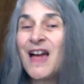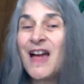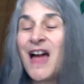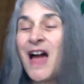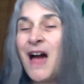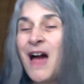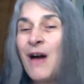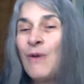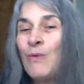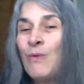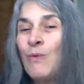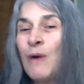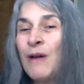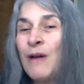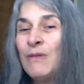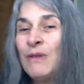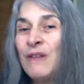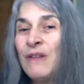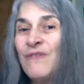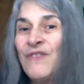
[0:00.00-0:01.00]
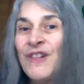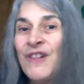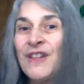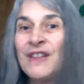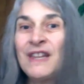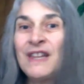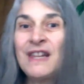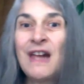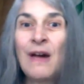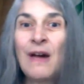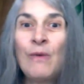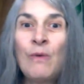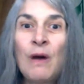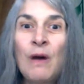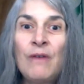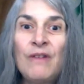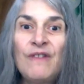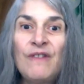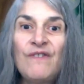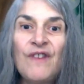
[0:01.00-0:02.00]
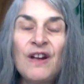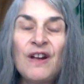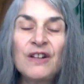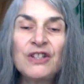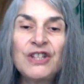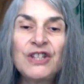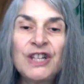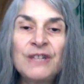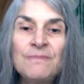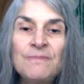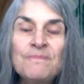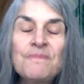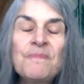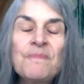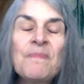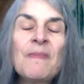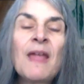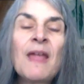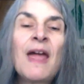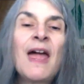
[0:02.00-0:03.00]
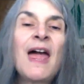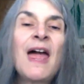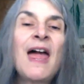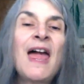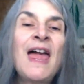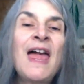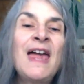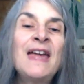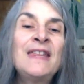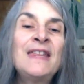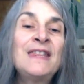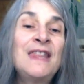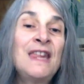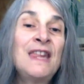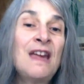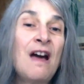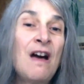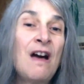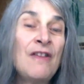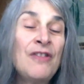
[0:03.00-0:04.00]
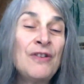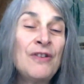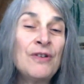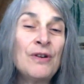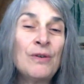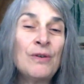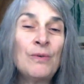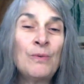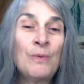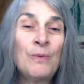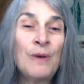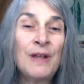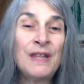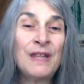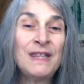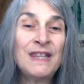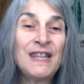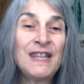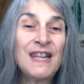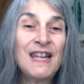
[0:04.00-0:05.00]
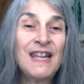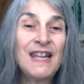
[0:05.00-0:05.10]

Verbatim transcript: how well we feel and how well we function. And the other one